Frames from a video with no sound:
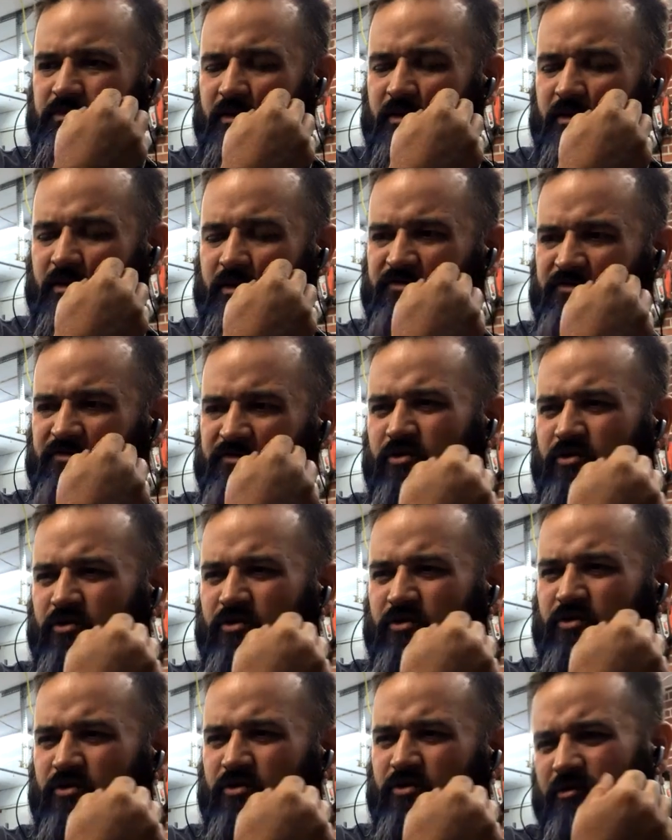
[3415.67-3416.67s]
But it rode
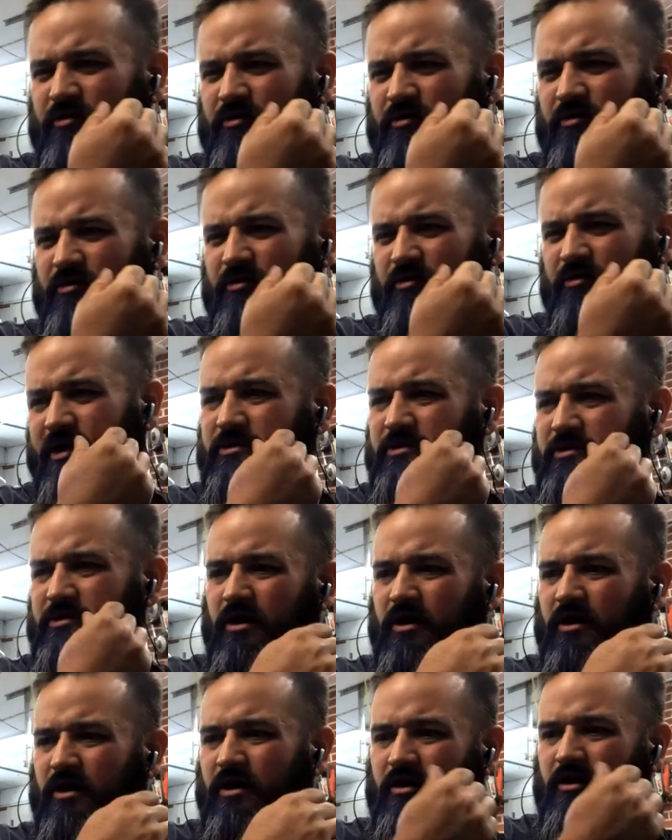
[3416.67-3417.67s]
okay.
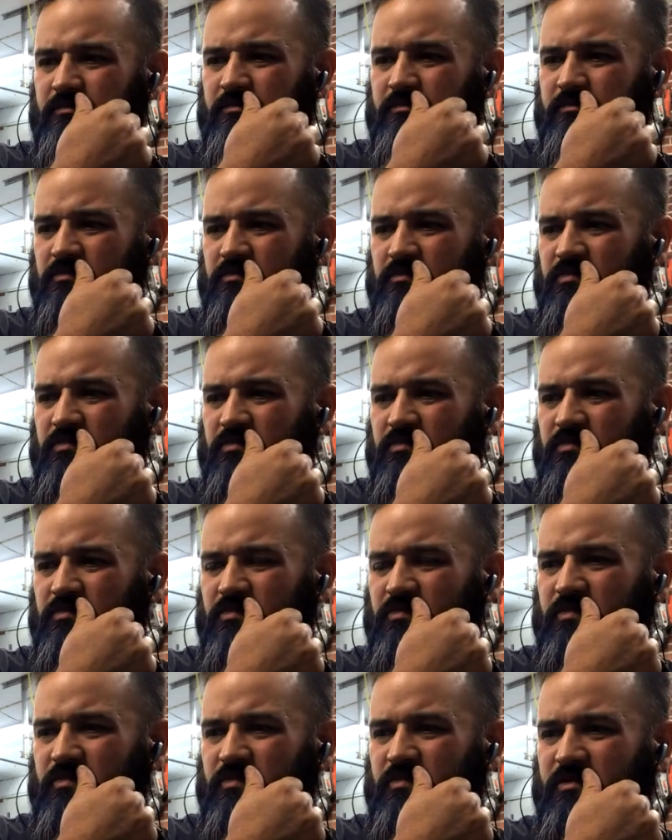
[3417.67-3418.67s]
Um,
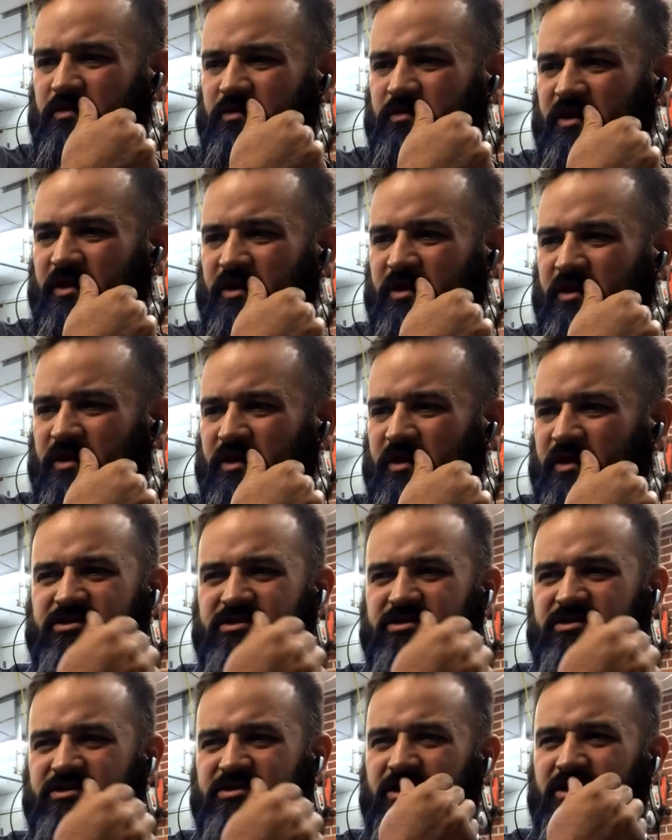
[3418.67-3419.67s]
it needs
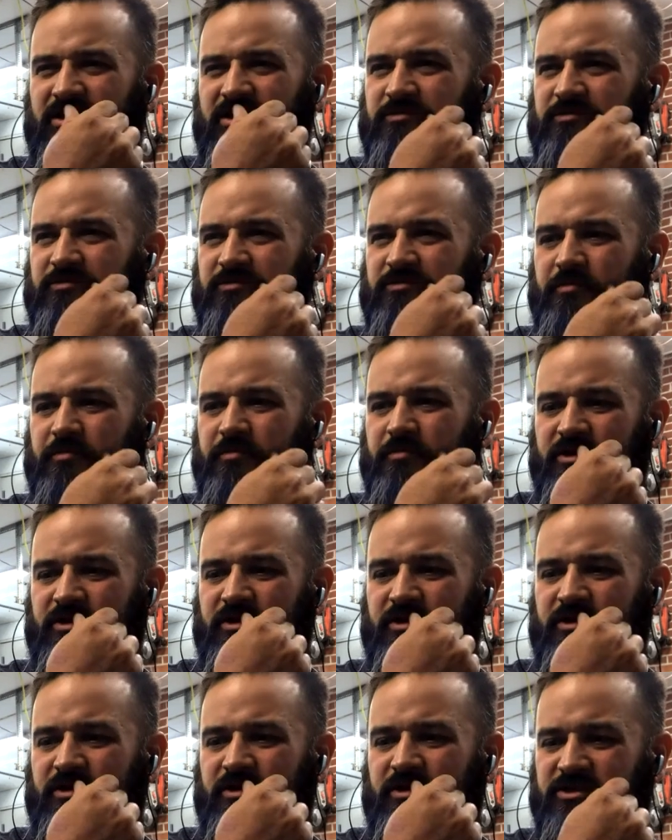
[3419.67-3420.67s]
some upgrades.
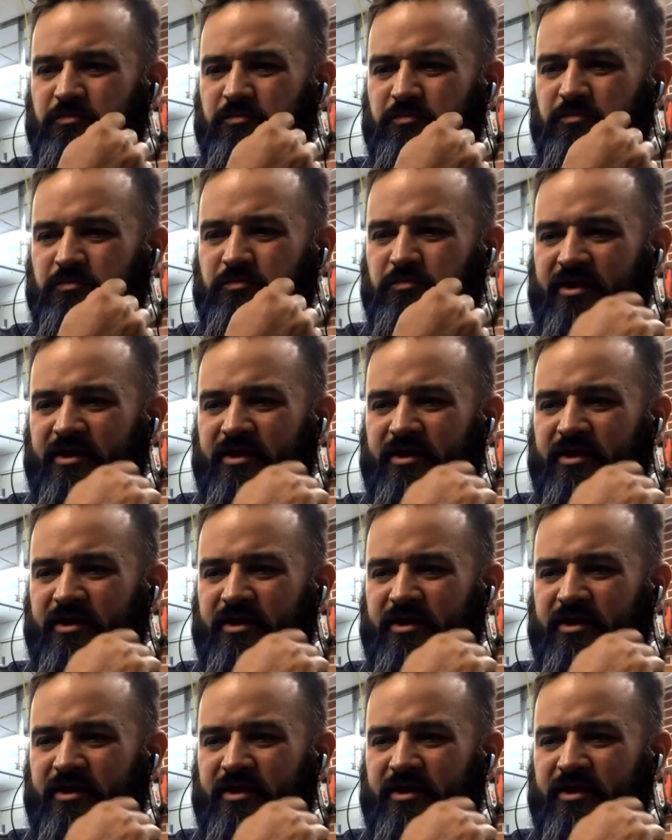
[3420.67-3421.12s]
It needs to be like